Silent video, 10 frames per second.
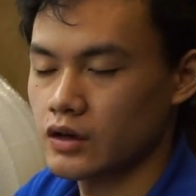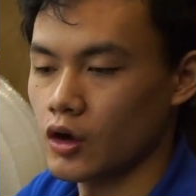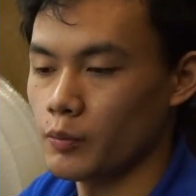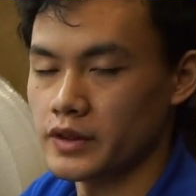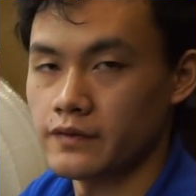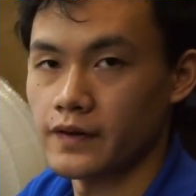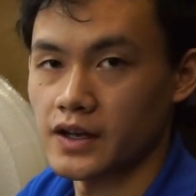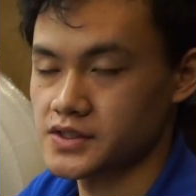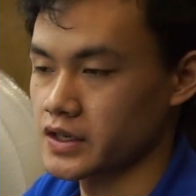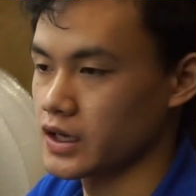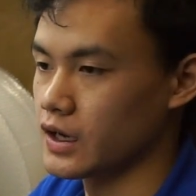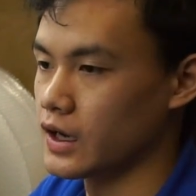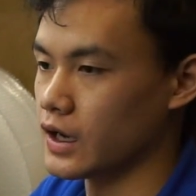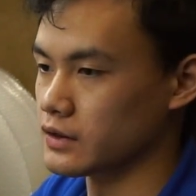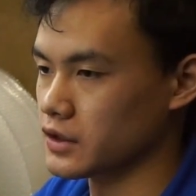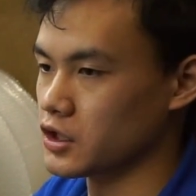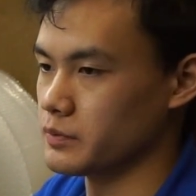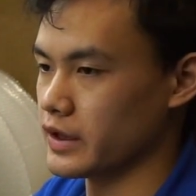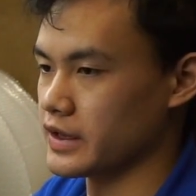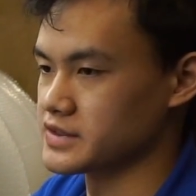open the faucet a little
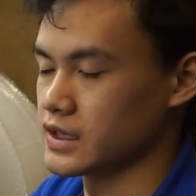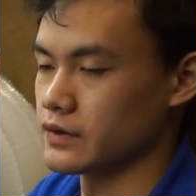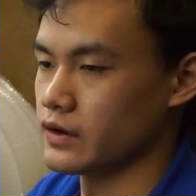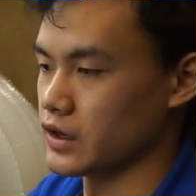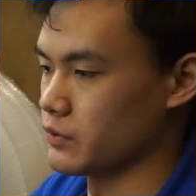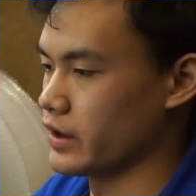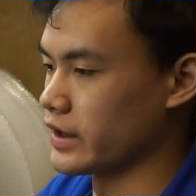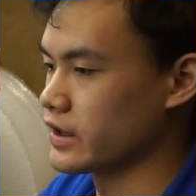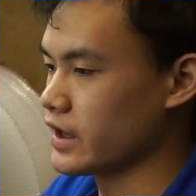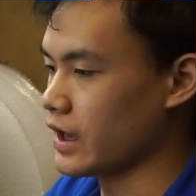bit instead of all the way.